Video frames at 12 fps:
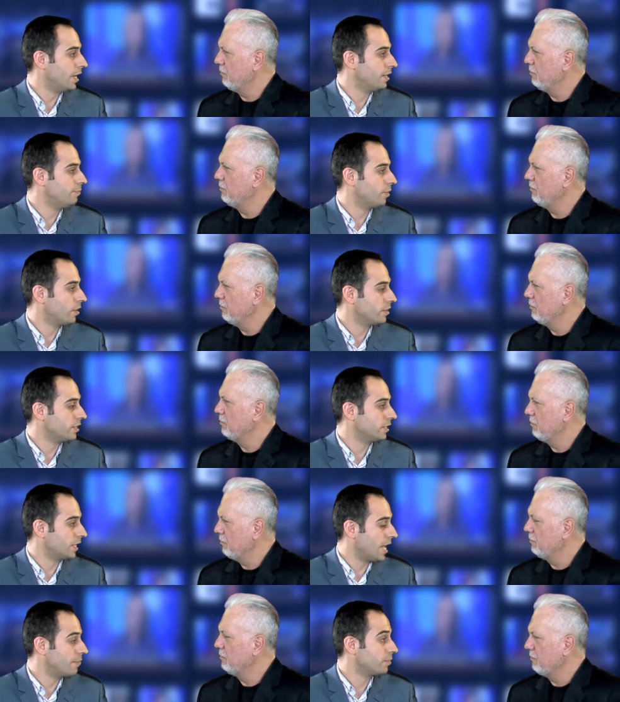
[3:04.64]
Speaker 1: both in
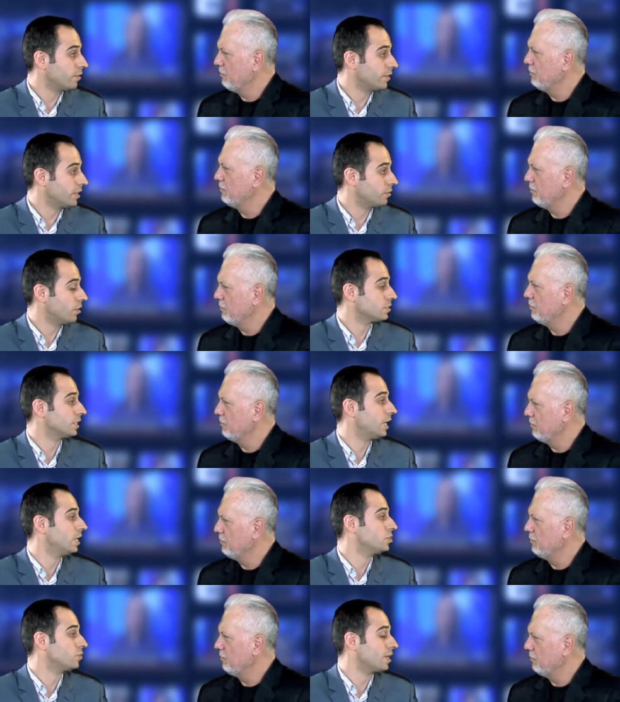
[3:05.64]
Canberra and across the
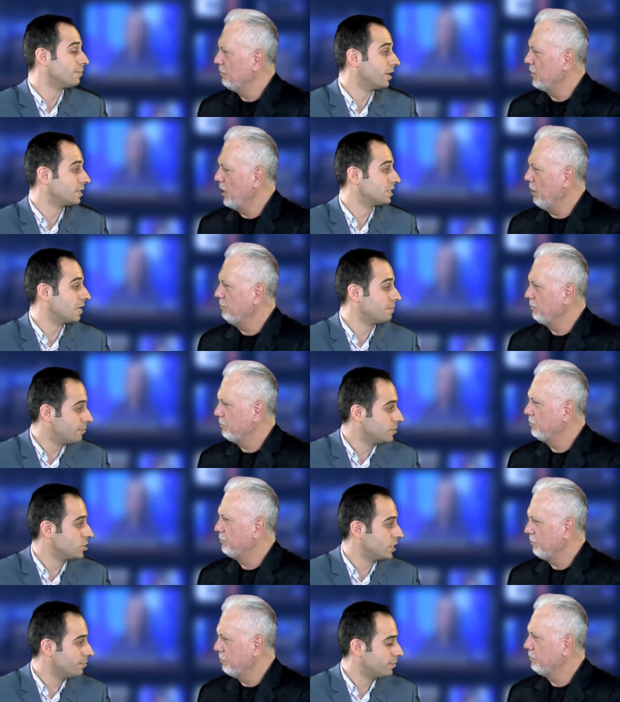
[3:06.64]
country amongst our
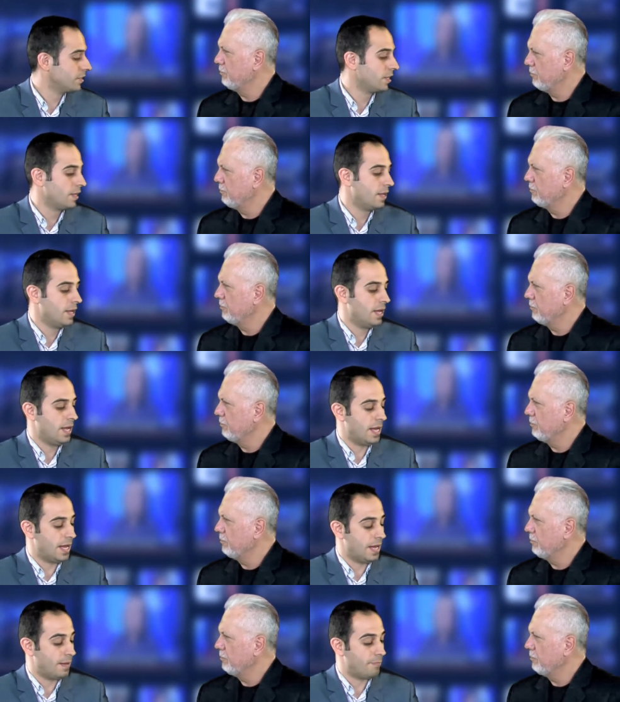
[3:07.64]
membership.
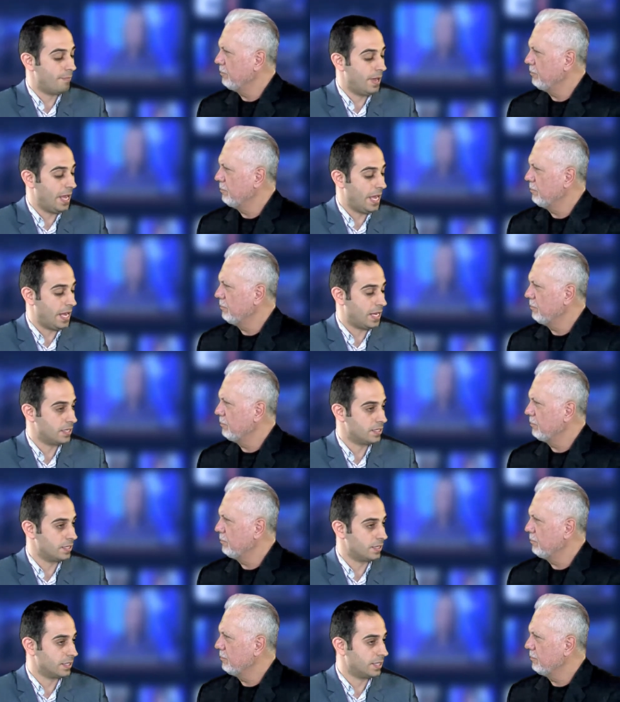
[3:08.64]
Um, and
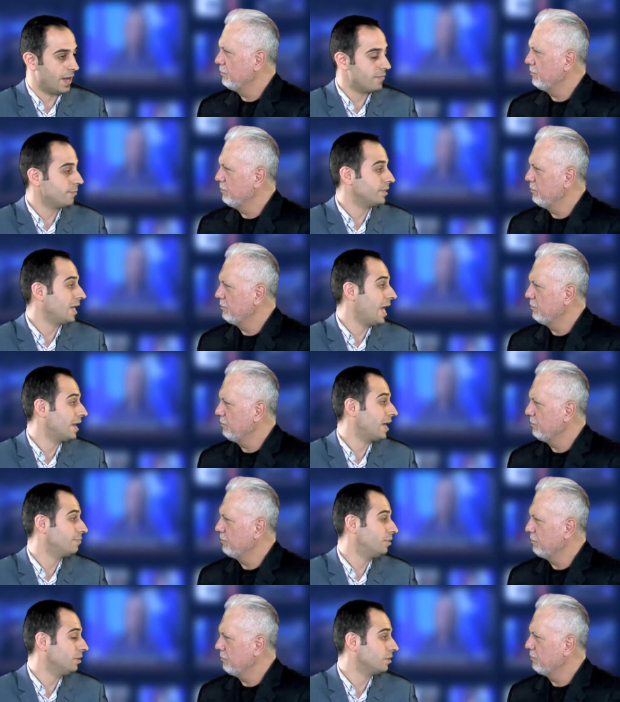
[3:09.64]
the government had a
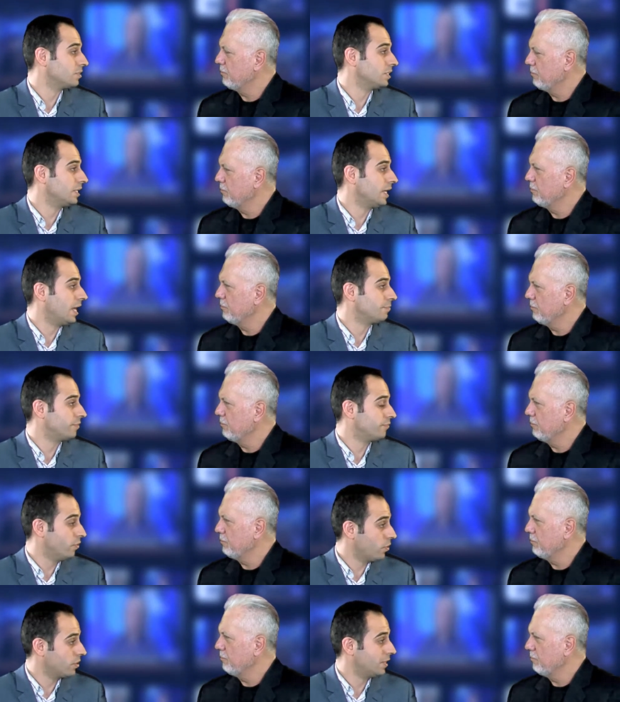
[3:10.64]
policy at,
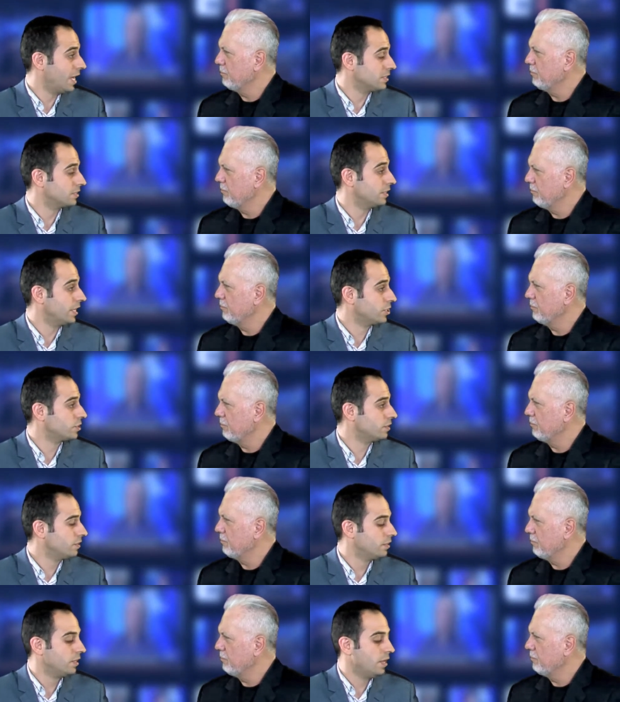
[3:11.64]
before the last
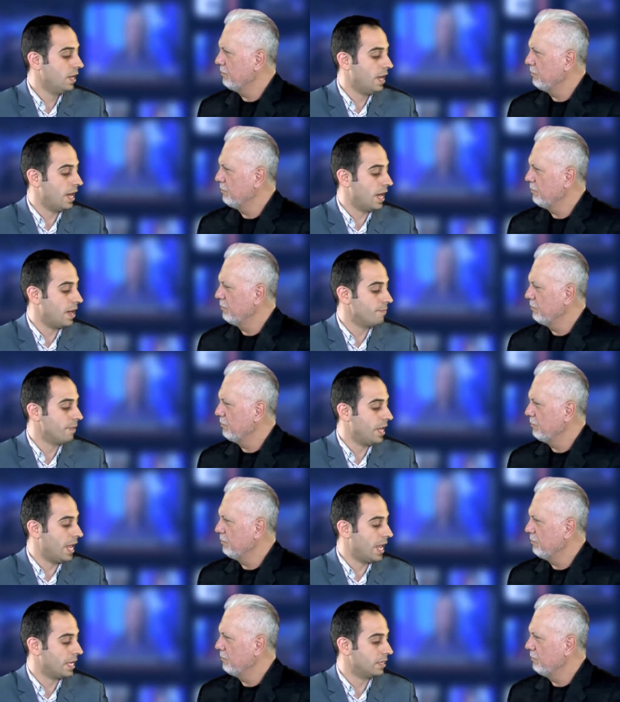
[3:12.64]
election, um,
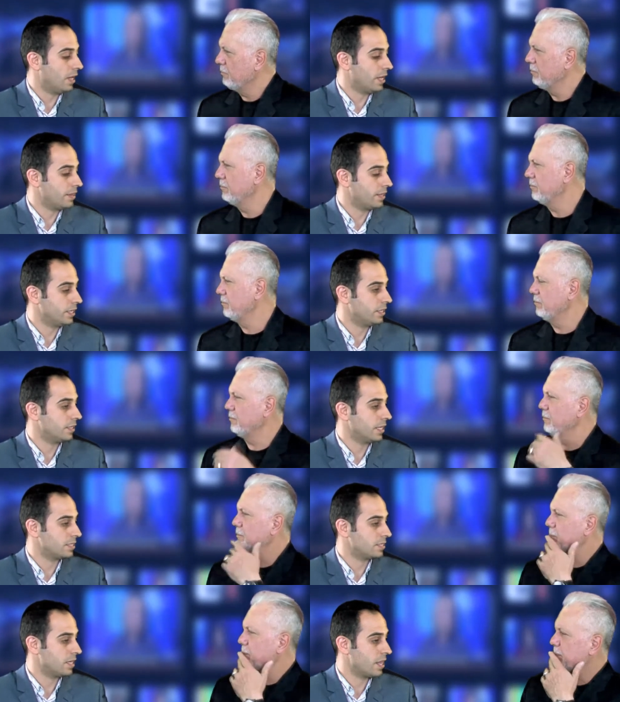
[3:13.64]
and I think
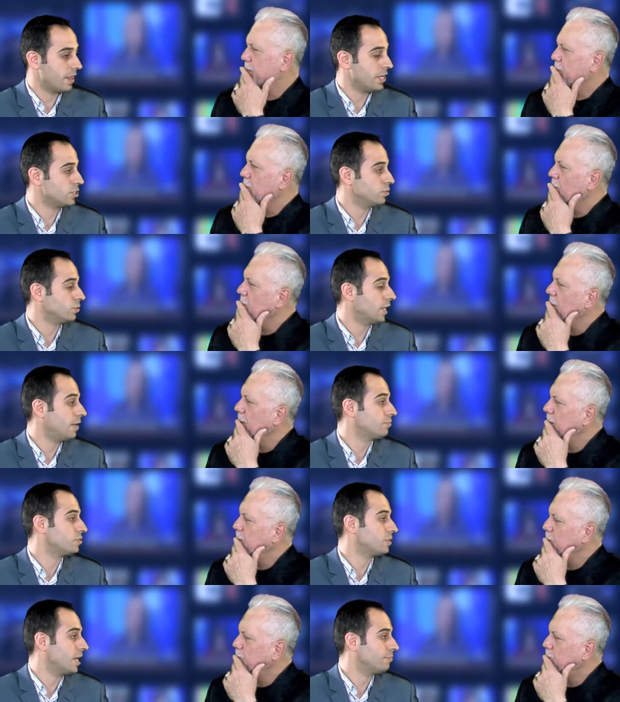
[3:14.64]
that uh, they should keep
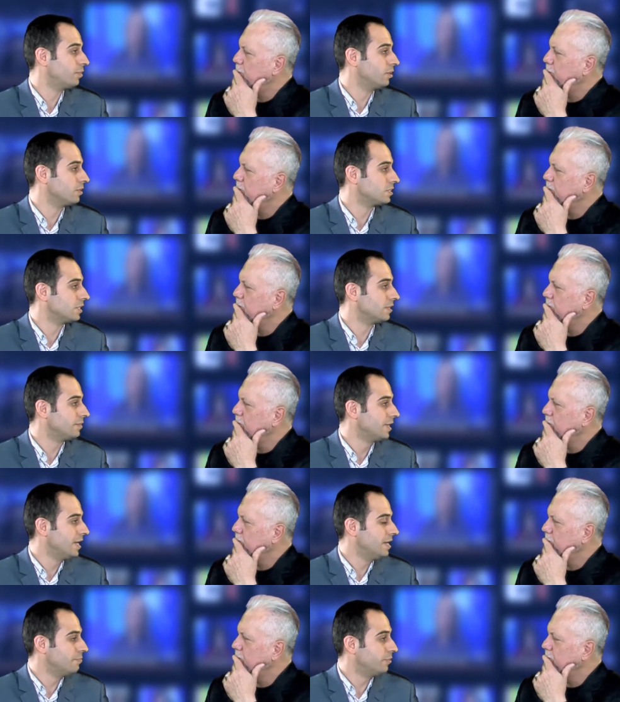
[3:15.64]
to that policy
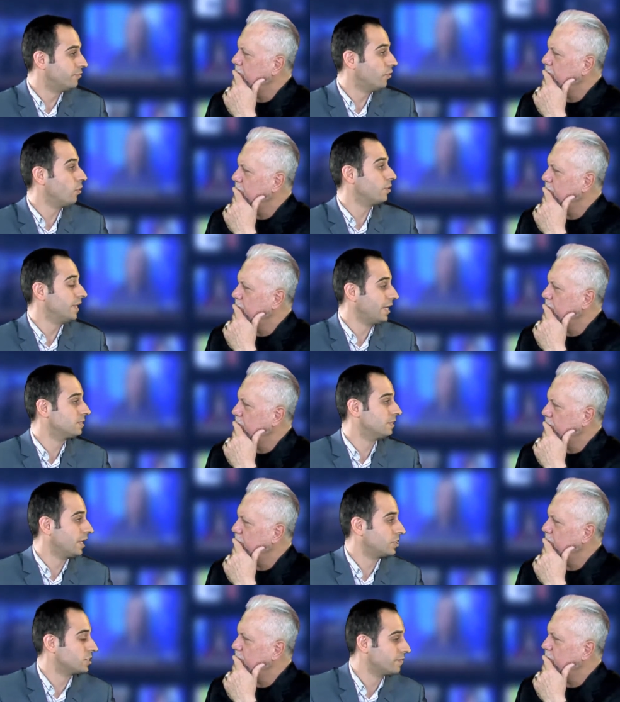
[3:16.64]
before the next
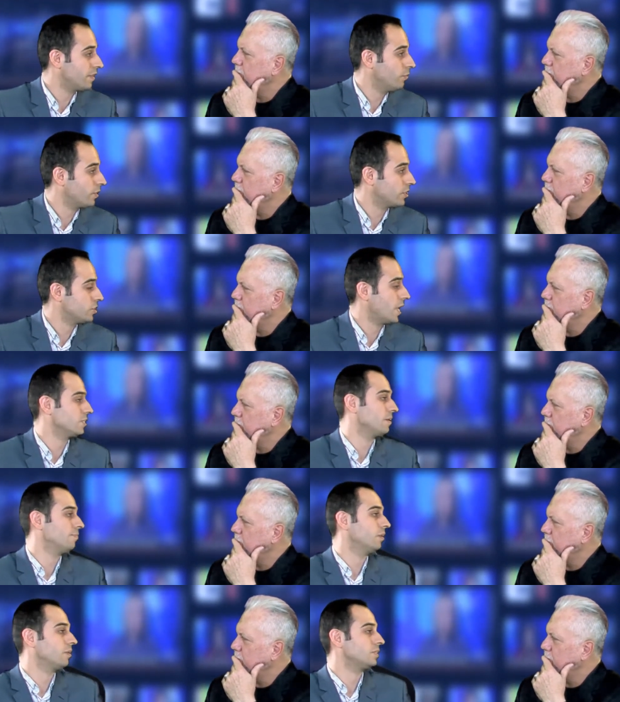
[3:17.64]
election. If they want to change their
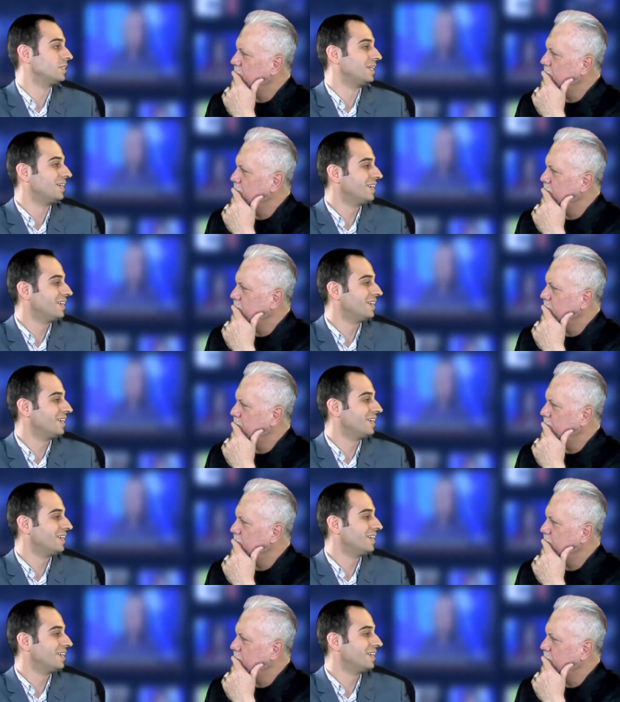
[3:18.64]
policy